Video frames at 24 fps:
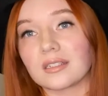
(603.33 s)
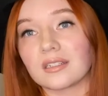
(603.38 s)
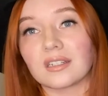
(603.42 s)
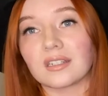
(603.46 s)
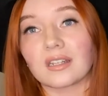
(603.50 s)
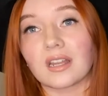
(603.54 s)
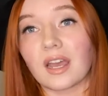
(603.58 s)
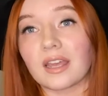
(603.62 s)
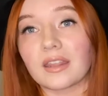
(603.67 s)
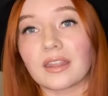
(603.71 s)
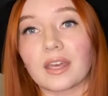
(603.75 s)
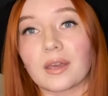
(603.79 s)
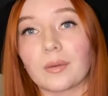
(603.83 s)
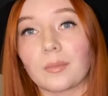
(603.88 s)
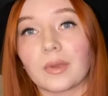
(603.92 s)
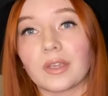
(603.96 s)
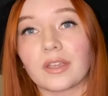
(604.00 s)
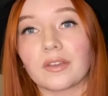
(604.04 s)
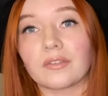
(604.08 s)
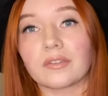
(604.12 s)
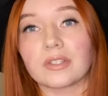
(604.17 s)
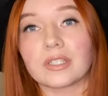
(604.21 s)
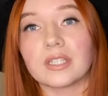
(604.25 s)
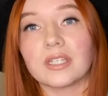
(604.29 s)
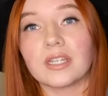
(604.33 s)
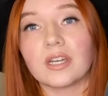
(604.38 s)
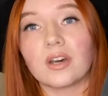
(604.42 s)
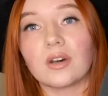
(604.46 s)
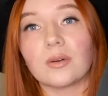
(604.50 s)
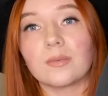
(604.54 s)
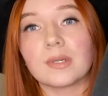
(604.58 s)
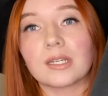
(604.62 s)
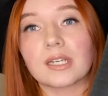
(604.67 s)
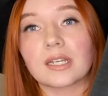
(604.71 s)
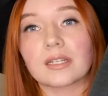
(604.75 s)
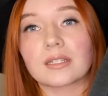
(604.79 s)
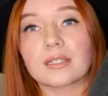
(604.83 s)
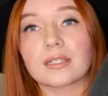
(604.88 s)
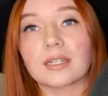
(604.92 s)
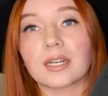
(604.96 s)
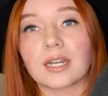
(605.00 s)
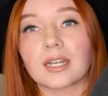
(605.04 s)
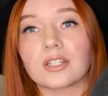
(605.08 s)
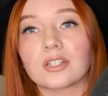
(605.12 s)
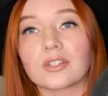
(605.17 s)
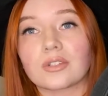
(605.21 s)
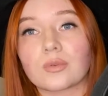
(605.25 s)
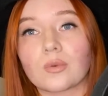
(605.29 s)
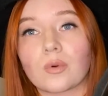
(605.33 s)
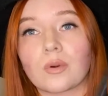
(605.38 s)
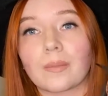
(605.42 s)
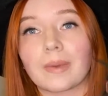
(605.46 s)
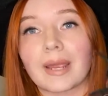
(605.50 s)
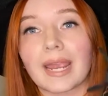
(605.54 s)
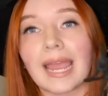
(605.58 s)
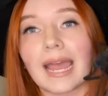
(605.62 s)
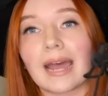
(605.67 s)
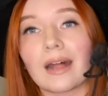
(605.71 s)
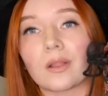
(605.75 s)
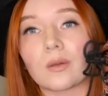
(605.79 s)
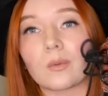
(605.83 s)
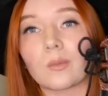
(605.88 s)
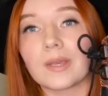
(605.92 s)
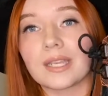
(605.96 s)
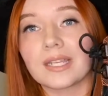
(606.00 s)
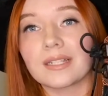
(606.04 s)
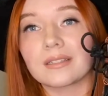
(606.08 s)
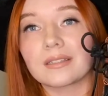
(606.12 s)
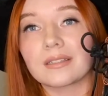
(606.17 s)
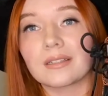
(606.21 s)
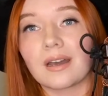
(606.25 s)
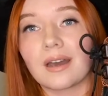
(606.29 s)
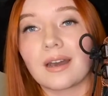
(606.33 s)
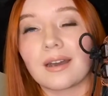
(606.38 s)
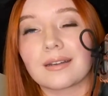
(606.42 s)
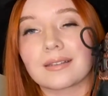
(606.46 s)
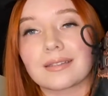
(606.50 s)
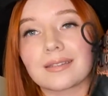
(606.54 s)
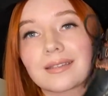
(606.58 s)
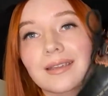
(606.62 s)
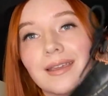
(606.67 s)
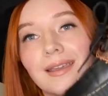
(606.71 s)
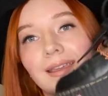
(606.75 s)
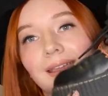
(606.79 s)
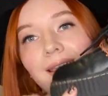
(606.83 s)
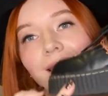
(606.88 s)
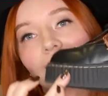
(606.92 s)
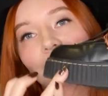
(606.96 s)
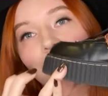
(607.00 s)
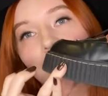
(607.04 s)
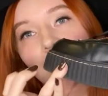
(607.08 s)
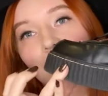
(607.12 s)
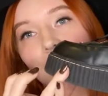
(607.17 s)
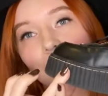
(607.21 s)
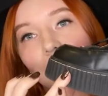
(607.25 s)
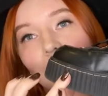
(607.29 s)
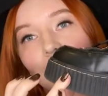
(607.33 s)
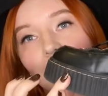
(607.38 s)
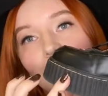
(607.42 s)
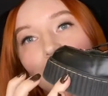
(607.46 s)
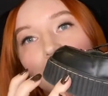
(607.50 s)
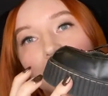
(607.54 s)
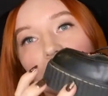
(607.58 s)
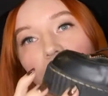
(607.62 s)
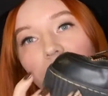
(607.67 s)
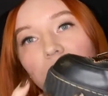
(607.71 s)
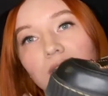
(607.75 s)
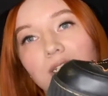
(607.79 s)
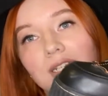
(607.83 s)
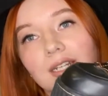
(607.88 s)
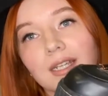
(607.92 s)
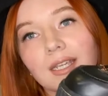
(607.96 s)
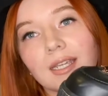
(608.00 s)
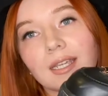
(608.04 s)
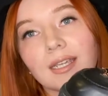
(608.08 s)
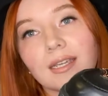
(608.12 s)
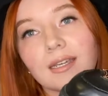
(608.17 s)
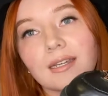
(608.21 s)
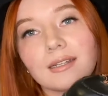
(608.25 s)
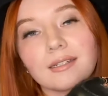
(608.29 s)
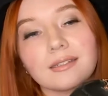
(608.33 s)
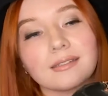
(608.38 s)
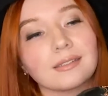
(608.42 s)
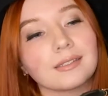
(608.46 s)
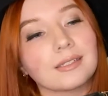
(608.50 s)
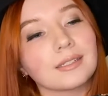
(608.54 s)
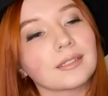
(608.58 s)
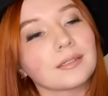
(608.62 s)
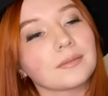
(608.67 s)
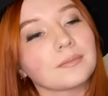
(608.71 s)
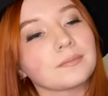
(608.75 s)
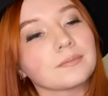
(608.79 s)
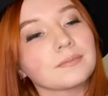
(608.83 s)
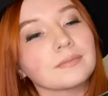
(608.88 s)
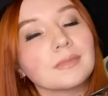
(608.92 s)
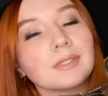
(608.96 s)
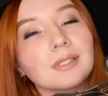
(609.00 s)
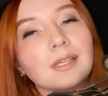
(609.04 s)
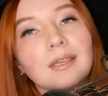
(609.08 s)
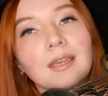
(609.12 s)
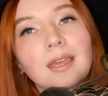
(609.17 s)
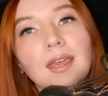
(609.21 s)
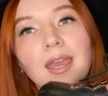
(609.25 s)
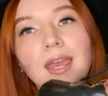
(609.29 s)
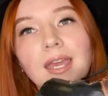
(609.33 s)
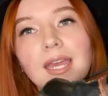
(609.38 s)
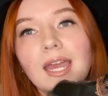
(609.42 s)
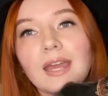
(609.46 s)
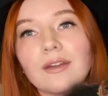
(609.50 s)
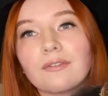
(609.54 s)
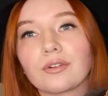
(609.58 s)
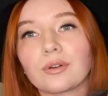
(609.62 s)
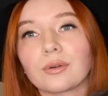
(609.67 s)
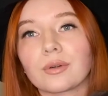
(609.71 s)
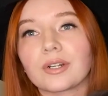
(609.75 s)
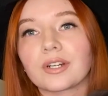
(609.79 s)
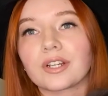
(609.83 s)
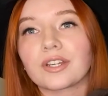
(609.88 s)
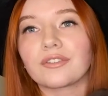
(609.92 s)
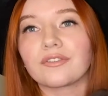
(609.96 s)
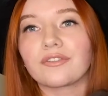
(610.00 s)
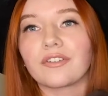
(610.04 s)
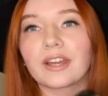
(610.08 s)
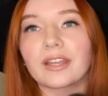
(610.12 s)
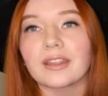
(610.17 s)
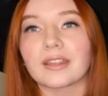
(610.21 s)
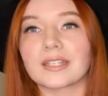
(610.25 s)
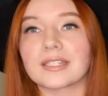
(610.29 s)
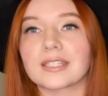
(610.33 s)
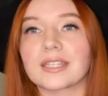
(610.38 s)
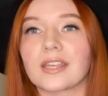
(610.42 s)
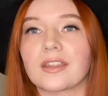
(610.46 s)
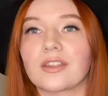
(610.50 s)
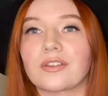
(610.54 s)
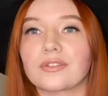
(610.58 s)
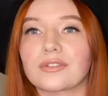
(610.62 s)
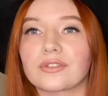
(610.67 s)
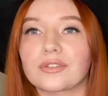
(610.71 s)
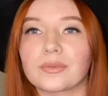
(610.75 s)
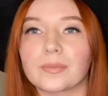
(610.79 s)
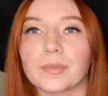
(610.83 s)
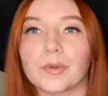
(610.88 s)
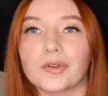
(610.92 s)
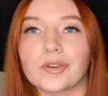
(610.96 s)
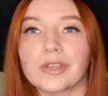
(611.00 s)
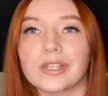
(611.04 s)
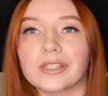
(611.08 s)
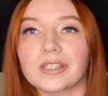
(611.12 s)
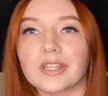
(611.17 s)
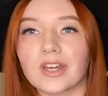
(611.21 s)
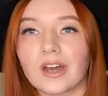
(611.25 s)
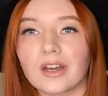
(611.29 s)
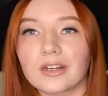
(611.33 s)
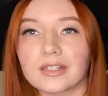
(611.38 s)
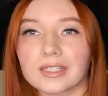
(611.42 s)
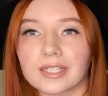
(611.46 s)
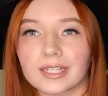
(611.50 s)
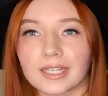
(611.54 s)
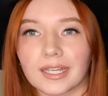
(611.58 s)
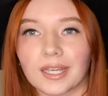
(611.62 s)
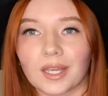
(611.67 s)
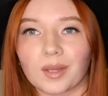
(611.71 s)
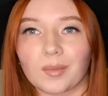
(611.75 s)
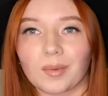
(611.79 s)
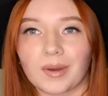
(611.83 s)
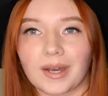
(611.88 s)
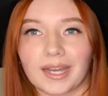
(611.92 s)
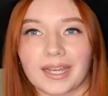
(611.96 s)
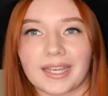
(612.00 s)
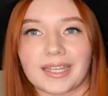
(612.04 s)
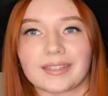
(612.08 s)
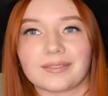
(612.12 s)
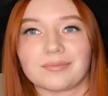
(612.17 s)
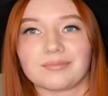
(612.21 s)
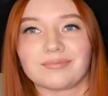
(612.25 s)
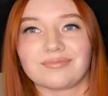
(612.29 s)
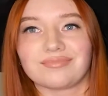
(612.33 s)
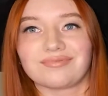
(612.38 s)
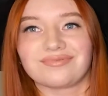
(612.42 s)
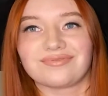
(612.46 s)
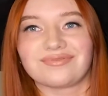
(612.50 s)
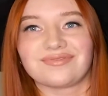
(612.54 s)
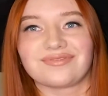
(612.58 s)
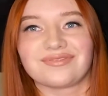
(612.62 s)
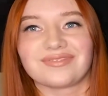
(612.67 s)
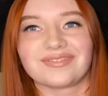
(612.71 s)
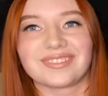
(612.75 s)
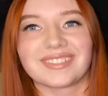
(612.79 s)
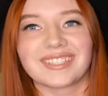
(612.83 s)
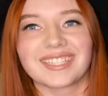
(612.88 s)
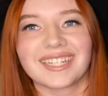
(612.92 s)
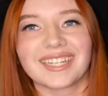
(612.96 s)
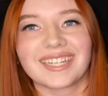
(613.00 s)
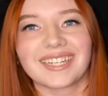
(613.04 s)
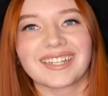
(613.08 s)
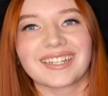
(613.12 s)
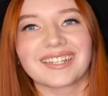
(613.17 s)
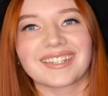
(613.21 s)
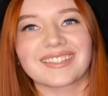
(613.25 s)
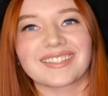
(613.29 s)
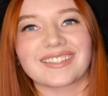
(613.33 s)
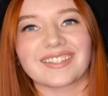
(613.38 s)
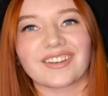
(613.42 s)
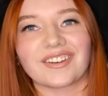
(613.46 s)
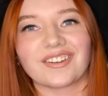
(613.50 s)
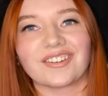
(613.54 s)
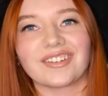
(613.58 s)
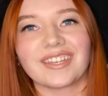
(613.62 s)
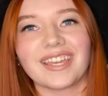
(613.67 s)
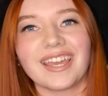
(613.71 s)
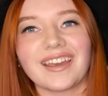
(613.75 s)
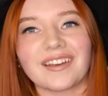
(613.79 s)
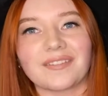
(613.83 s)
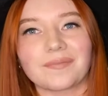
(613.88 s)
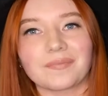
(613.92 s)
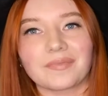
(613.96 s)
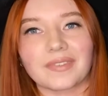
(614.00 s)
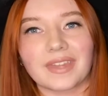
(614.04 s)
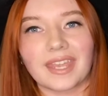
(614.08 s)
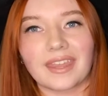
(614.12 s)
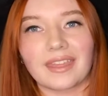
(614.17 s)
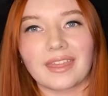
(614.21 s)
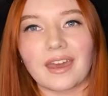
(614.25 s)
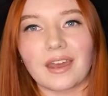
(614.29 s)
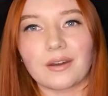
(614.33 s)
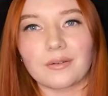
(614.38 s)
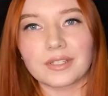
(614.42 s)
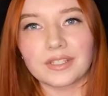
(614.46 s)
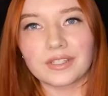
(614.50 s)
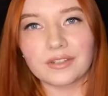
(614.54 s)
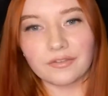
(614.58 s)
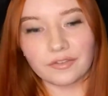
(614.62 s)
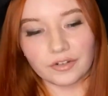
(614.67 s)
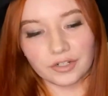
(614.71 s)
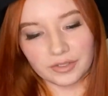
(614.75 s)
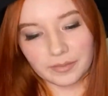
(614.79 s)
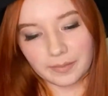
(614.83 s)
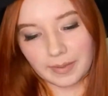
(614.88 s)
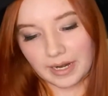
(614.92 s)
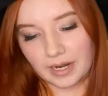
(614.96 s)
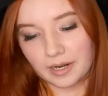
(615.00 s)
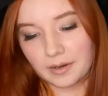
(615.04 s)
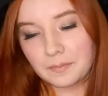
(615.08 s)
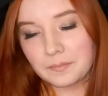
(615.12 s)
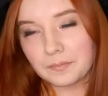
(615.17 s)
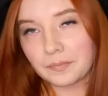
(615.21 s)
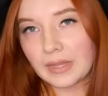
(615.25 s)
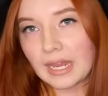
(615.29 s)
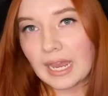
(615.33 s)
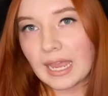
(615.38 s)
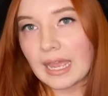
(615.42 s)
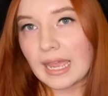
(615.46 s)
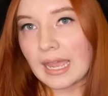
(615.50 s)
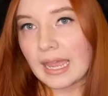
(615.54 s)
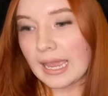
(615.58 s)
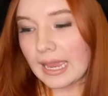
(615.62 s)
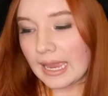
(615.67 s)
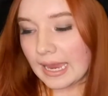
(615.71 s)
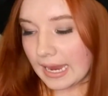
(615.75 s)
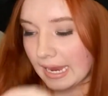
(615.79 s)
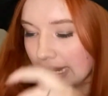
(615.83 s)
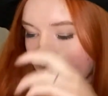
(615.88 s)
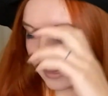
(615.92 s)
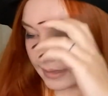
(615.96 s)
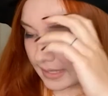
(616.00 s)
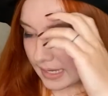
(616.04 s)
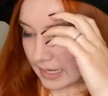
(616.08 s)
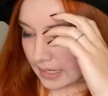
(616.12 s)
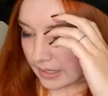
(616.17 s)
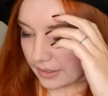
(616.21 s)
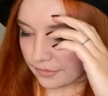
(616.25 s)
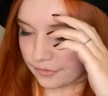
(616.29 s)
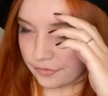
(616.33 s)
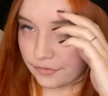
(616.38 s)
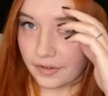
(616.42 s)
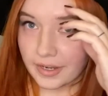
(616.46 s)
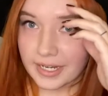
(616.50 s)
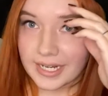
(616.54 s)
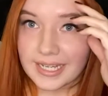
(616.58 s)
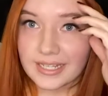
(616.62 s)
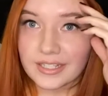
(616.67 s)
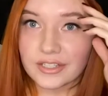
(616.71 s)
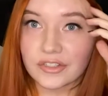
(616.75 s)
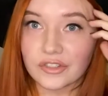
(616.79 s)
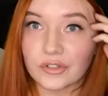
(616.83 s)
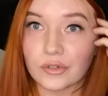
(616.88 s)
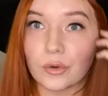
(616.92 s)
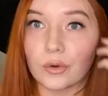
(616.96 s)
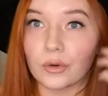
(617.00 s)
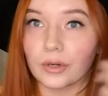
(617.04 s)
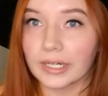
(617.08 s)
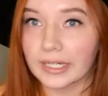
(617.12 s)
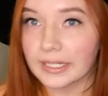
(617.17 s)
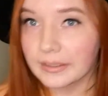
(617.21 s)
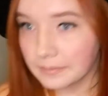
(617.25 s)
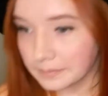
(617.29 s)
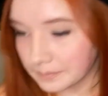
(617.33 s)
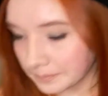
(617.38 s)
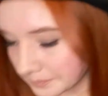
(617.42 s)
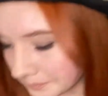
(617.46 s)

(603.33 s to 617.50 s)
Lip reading: not that big of a deal because then I just wore my Halloween socks. They matched and everyone could finally see those spooky socks I keep buying. So yeah, that was the first pair. And then funny story,